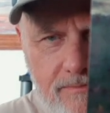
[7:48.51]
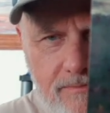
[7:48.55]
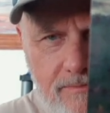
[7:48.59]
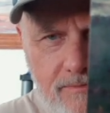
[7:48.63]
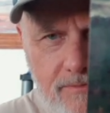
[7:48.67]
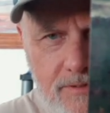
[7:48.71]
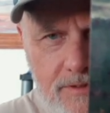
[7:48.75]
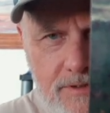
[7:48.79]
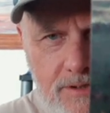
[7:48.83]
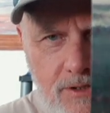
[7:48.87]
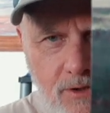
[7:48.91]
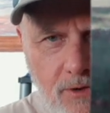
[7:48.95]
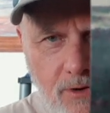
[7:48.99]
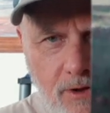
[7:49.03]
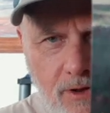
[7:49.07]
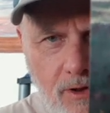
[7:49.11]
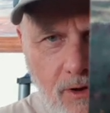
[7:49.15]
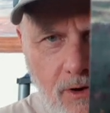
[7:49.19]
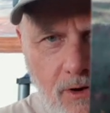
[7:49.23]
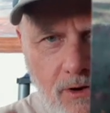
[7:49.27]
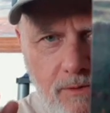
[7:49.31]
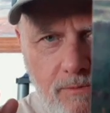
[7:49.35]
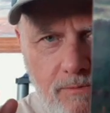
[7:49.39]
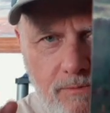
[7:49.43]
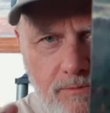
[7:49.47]
used to call
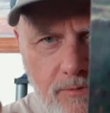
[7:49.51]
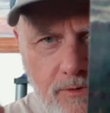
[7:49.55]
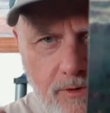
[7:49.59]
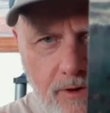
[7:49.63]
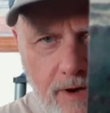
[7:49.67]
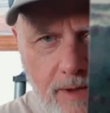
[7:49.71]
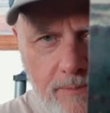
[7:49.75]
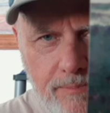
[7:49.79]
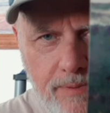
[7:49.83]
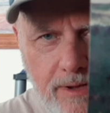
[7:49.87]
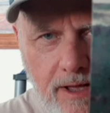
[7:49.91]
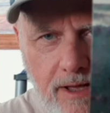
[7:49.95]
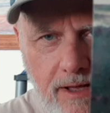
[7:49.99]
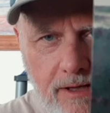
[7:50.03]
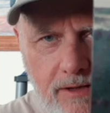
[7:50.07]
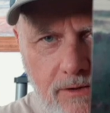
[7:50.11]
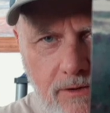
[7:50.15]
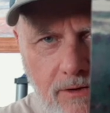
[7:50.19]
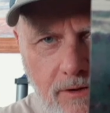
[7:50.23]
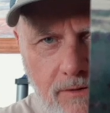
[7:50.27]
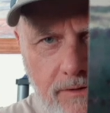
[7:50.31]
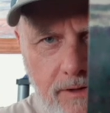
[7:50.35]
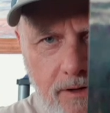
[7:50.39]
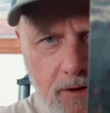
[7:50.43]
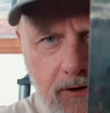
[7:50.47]
it, Grandpa
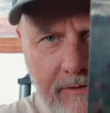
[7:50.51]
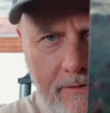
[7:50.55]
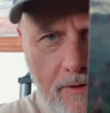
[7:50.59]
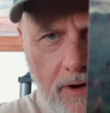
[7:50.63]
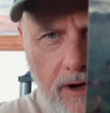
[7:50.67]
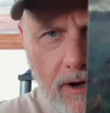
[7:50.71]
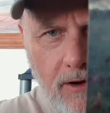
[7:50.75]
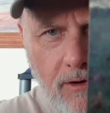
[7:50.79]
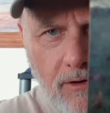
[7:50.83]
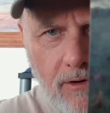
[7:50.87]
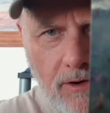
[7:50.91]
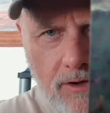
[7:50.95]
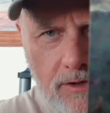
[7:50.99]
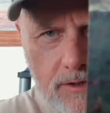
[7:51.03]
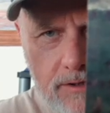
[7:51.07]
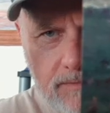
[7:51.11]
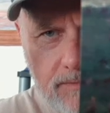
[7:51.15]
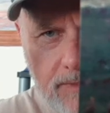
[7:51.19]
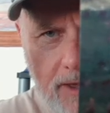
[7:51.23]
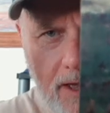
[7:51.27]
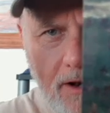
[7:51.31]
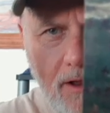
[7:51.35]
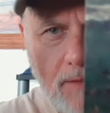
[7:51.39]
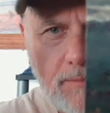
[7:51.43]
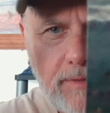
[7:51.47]
called it Earl's
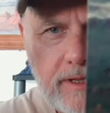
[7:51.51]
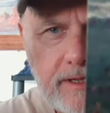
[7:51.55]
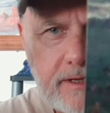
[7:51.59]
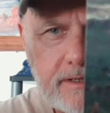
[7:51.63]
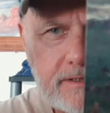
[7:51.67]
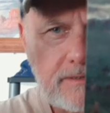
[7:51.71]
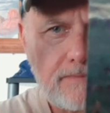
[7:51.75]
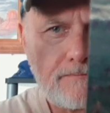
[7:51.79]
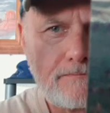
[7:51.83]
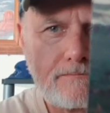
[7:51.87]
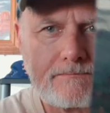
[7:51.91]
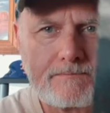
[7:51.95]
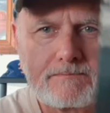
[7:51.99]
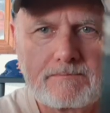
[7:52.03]
Meadow because